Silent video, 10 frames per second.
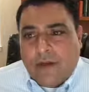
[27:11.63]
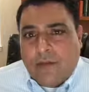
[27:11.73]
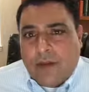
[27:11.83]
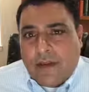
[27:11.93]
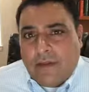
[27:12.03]

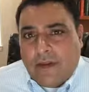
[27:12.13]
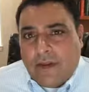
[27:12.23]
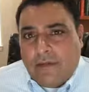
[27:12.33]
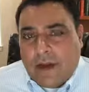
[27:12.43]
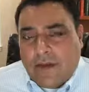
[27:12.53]
One of the other
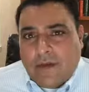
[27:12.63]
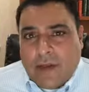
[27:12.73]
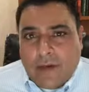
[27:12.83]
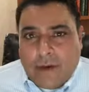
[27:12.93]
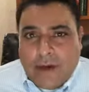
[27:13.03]
key factors is
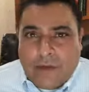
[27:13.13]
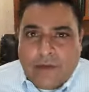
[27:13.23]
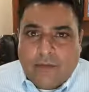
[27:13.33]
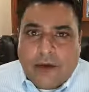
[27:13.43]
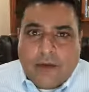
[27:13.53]
how your body
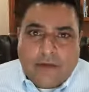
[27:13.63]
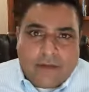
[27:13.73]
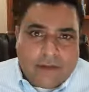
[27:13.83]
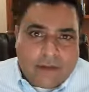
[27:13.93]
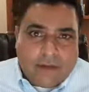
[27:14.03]

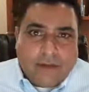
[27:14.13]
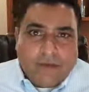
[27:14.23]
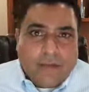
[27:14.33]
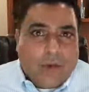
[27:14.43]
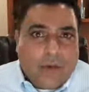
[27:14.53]
responds to the
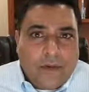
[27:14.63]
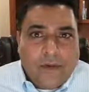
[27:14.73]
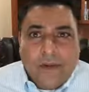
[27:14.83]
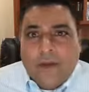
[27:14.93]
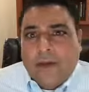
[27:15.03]

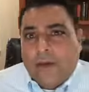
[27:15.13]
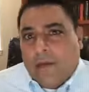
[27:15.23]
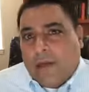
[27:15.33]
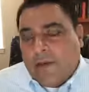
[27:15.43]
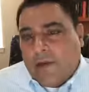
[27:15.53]
mold
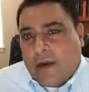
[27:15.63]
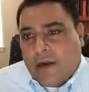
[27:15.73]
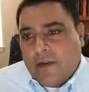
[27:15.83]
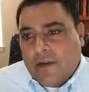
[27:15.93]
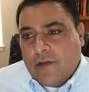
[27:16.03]
or
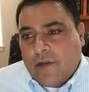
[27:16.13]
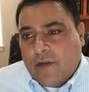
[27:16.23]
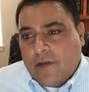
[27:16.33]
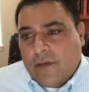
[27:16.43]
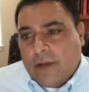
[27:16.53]
mycotoxin
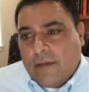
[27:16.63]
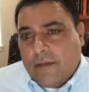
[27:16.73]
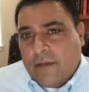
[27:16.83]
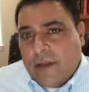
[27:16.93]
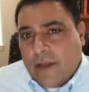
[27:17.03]
exposure,
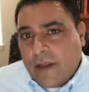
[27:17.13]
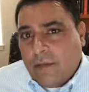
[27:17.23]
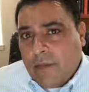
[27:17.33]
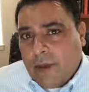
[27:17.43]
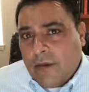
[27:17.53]
and the
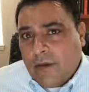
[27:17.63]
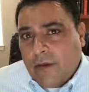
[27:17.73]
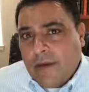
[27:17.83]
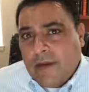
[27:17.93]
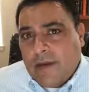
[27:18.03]
lung
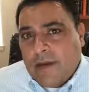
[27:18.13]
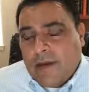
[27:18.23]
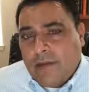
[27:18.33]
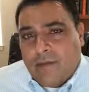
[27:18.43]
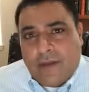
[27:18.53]
barrier
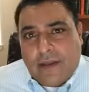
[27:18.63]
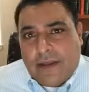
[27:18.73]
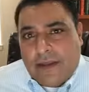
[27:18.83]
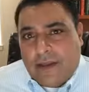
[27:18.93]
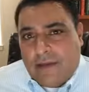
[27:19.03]
is one of the
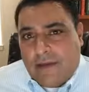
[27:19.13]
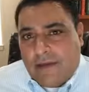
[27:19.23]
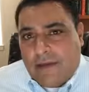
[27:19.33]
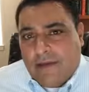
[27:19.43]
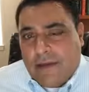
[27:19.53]
key
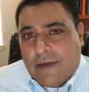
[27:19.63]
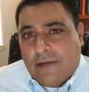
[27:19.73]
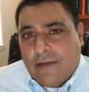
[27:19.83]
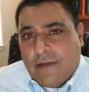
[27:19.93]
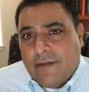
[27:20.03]

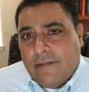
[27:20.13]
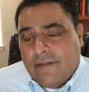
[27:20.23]
factors there.